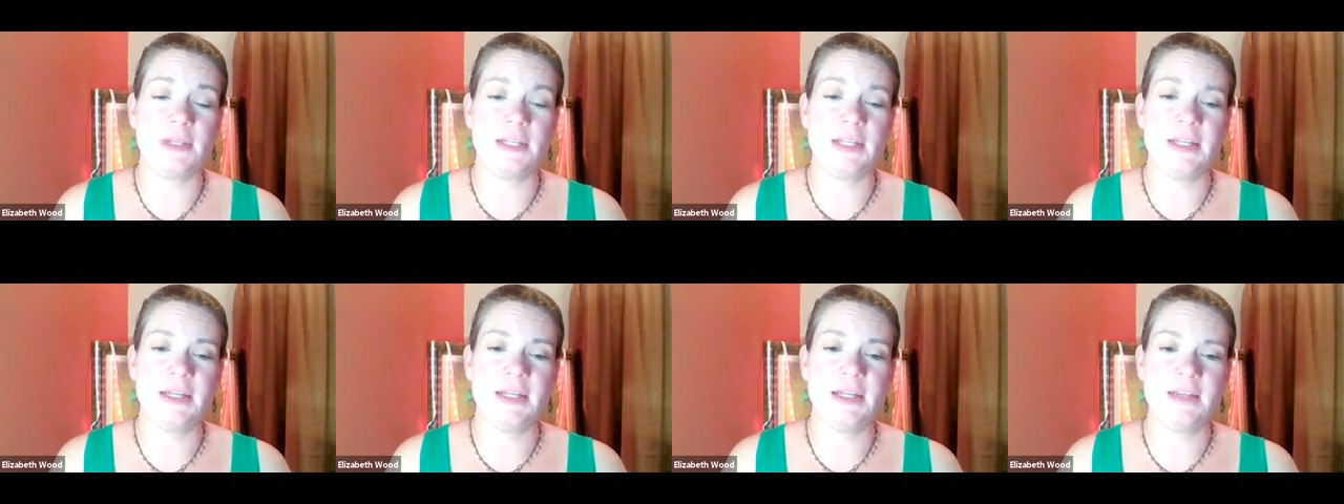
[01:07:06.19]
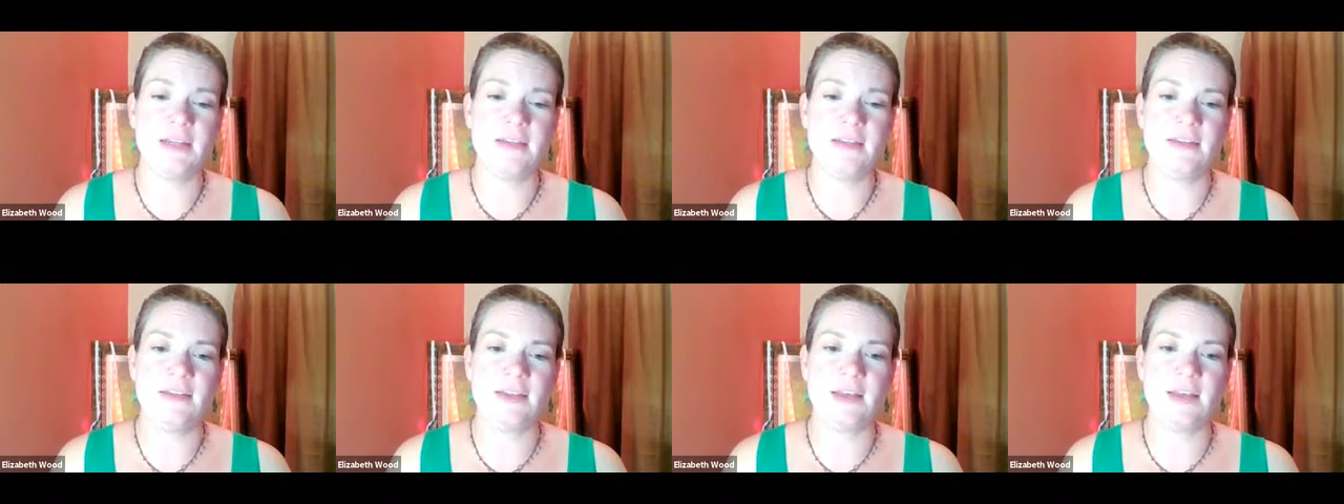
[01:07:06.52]

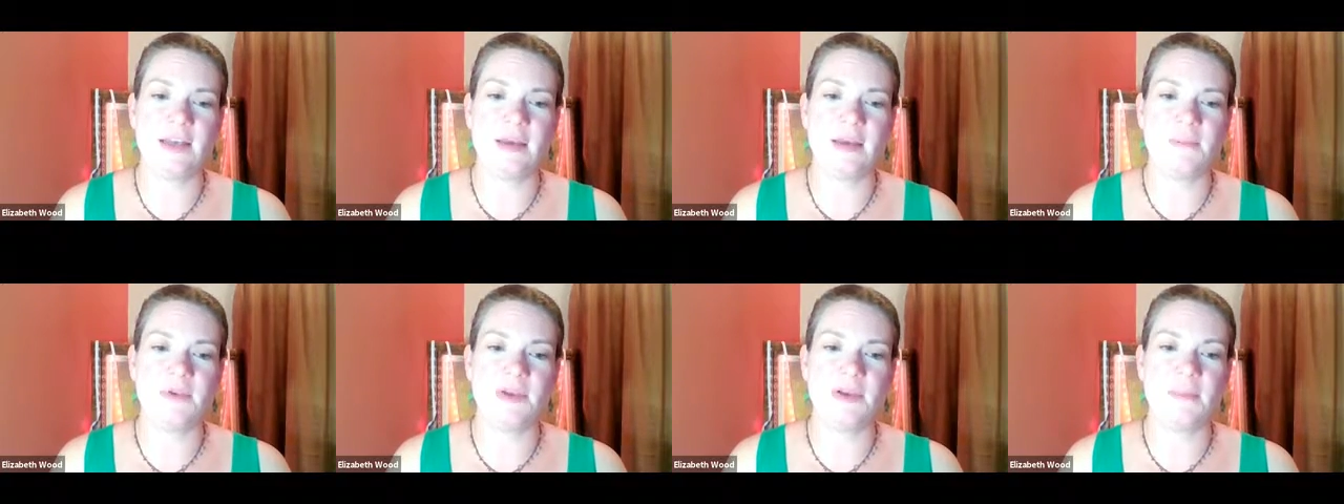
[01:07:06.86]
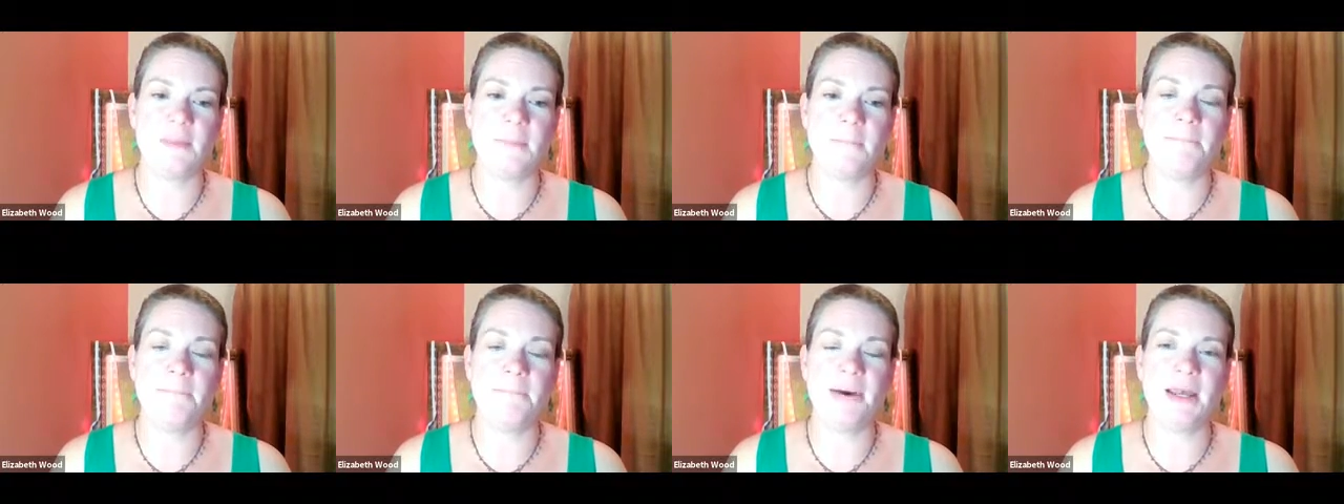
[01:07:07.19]
because I'm
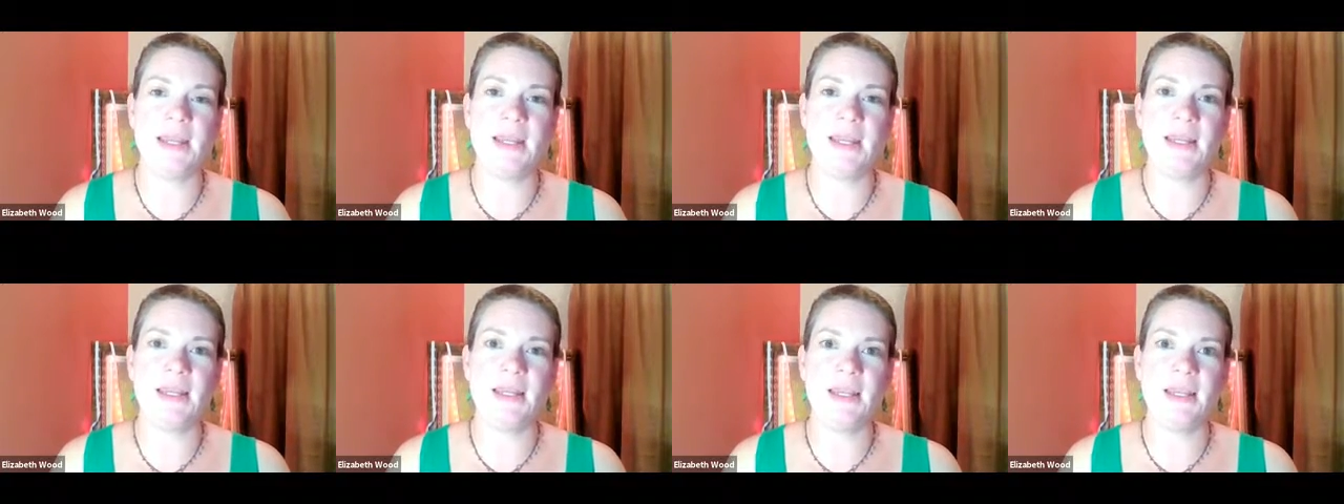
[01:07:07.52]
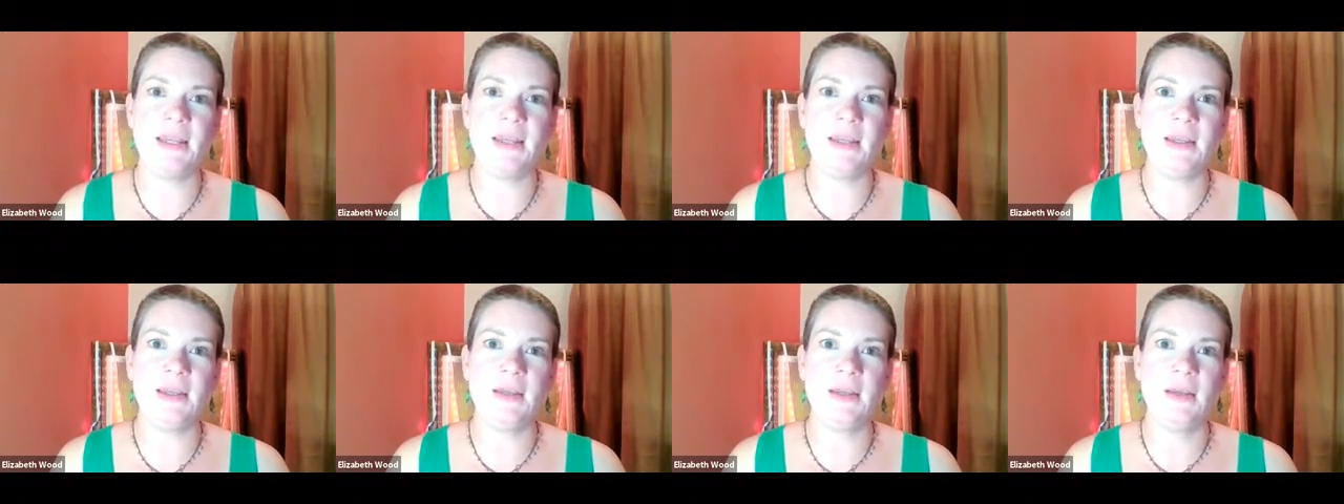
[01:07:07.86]

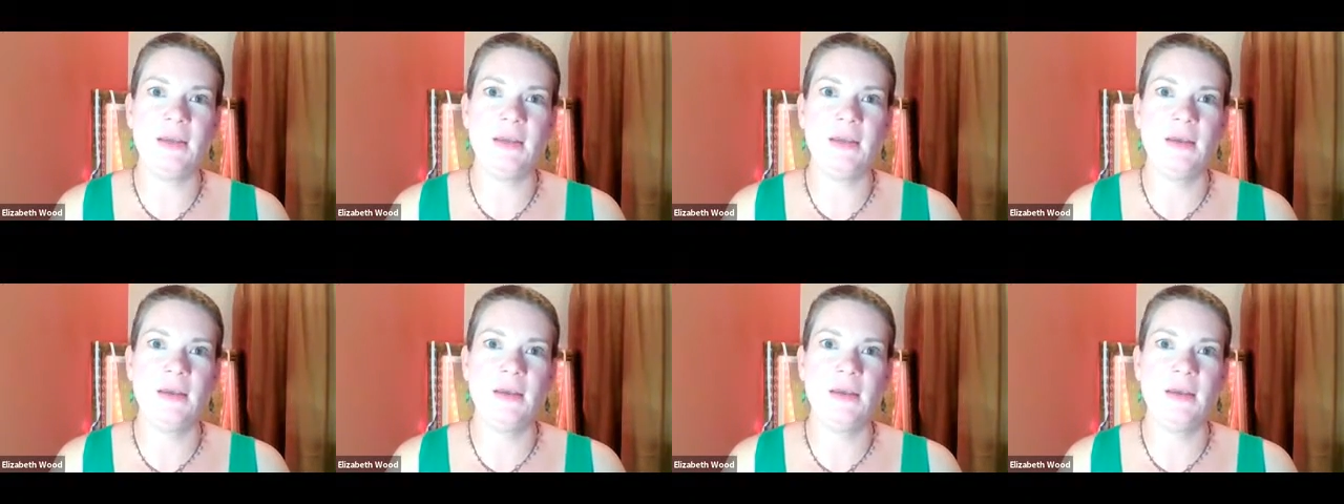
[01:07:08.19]
combining